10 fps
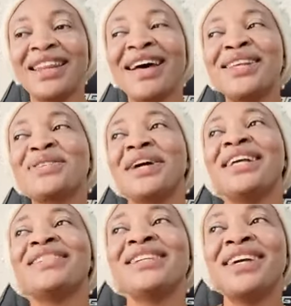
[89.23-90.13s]
That is
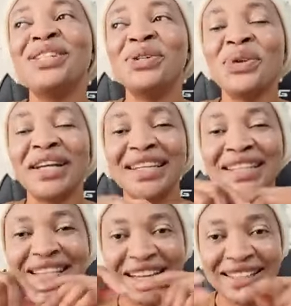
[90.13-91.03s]
why I said you are the
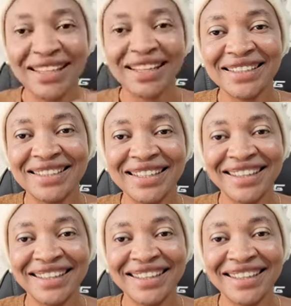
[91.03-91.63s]
Daniel.